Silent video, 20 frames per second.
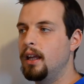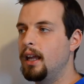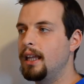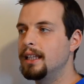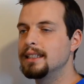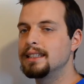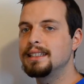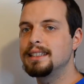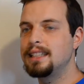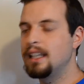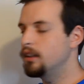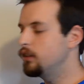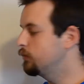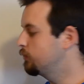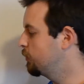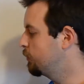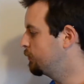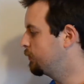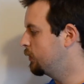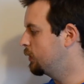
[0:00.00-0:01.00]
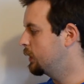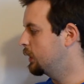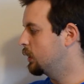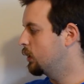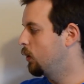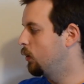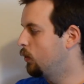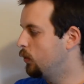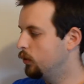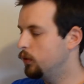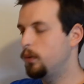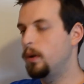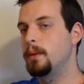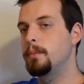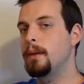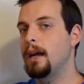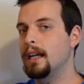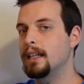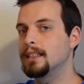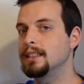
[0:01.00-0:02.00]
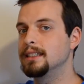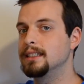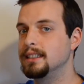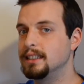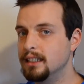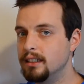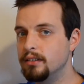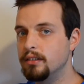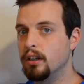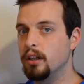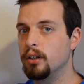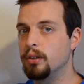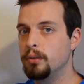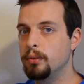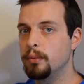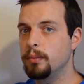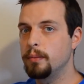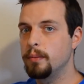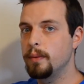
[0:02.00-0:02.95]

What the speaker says: Instead of reverting all the way back to zero,